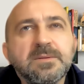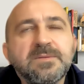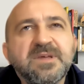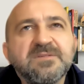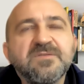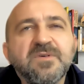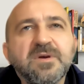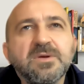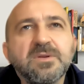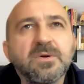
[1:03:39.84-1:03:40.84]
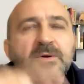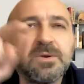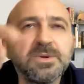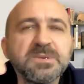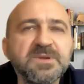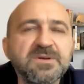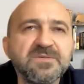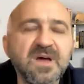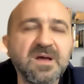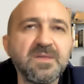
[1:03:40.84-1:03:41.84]
That's a very good conclusion,
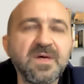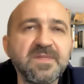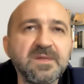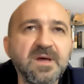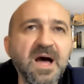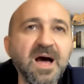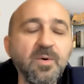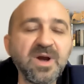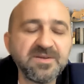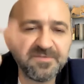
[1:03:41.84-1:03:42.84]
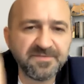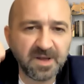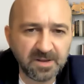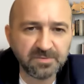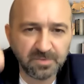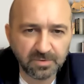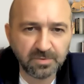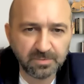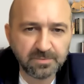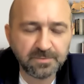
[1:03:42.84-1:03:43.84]
because how I found
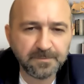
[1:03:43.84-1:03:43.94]
you,